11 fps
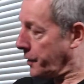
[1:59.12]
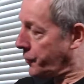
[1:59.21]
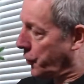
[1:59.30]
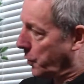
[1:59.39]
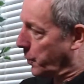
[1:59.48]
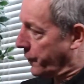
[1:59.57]
this
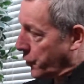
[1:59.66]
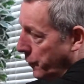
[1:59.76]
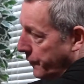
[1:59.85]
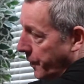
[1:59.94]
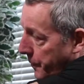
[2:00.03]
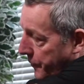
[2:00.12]
drawing we've
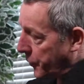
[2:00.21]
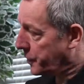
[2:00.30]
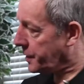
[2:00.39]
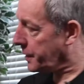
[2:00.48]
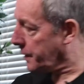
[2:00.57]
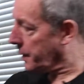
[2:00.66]
shown from the
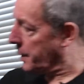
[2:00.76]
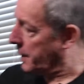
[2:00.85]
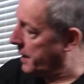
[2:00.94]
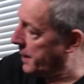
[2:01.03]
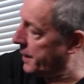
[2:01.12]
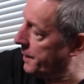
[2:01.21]
front
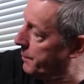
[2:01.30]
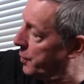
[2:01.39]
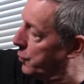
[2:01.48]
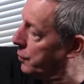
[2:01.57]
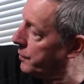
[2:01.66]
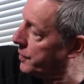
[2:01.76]
in
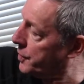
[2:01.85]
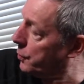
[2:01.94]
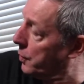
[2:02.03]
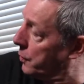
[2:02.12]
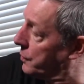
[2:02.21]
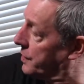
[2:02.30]
blue the 2
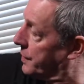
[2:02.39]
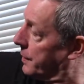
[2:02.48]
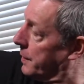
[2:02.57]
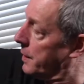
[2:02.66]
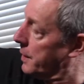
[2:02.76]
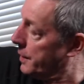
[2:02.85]
lungs.
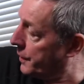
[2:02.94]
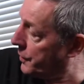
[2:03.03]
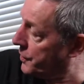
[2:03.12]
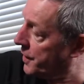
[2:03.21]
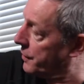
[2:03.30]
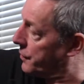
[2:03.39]
And you can
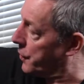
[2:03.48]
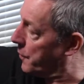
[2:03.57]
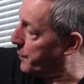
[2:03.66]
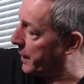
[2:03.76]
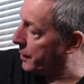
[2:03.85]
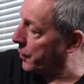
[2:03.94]
see those sort of
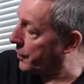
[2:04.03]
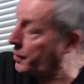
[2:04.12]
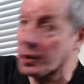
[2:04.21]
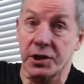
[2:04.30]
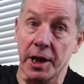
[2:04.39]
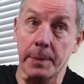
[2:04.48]
big
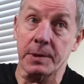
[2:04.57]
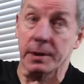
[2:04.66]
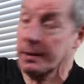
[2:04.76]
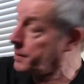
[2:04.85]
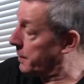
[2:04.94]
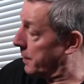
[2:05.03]
conical shaped
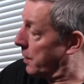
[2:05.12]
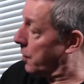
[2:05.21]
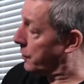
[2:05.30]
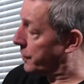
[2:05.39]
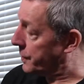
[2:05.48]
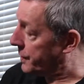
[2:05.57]

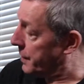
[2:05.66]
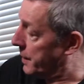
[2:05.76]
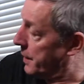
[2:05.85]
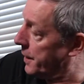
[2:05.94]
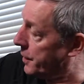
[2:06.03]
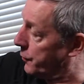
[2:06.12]
organs,
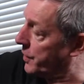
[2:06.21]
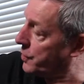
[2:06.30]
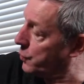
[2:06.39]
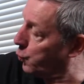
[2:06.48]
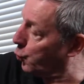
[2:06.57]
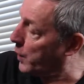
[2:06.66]
and they
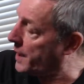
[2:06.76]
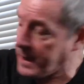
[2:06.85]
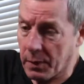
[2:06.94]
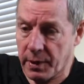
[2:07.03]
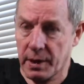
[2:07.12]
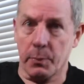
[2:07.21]
reach way
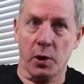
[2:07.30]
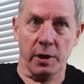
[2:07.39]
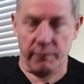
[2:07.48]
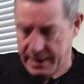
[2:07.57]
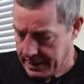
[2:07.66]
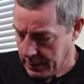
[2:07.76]
down in the body,
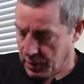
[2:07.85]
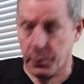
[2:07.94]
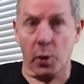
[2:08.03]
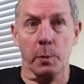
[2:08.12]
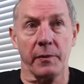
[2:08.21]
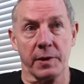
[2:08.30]
right down to the
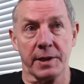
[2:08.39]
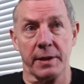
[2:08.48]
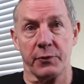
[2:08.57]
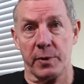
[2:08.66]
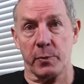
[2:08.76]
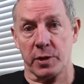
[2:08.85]
bottom of the
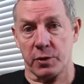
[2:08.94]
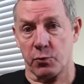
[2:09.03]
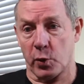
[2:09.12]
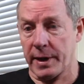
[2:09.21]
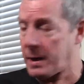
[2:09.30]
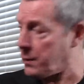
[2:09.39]
10th rib, which is
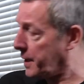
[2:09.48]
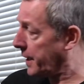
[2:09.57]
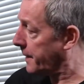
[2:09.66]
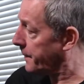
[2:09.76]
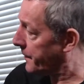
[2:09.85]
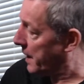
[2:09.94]
way down
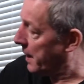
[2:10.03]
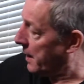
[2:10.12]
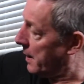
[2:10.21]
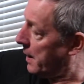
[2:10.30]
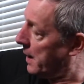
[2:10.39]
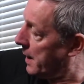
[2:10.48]
here.
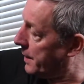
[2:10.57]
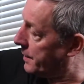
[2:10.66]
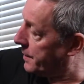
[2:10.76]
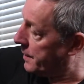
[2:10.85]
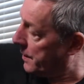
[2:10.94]
And